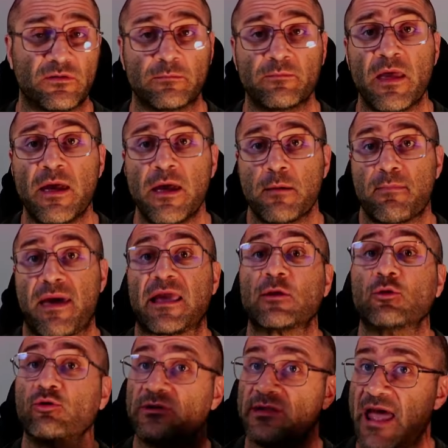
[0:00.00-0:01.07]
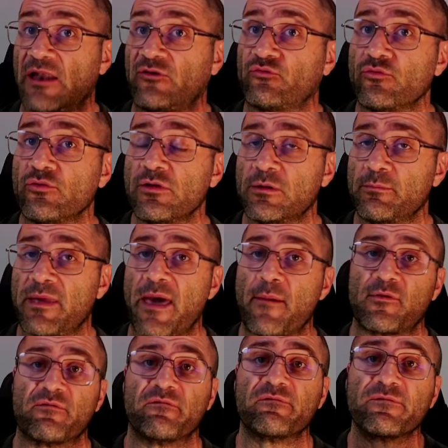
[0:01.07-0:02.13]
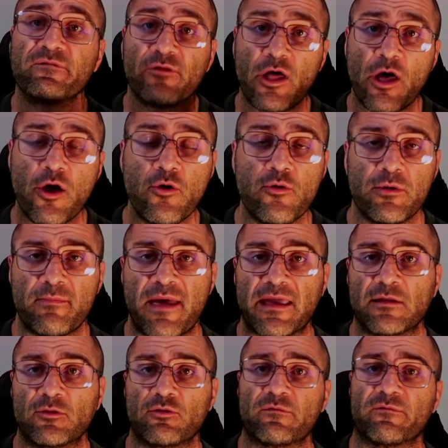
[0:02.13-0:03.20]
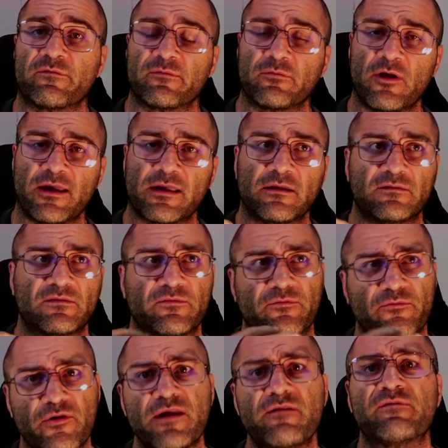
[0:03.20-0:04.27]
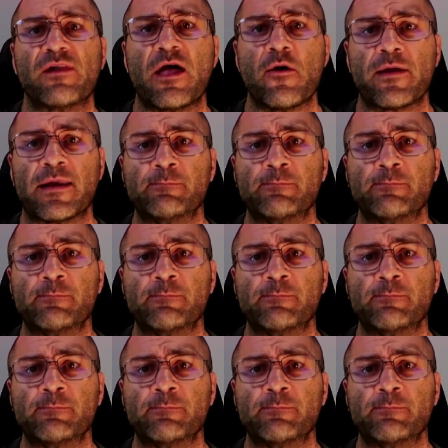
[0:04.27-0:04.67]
make it look natural and be able to flow and make it look like it's free flowing.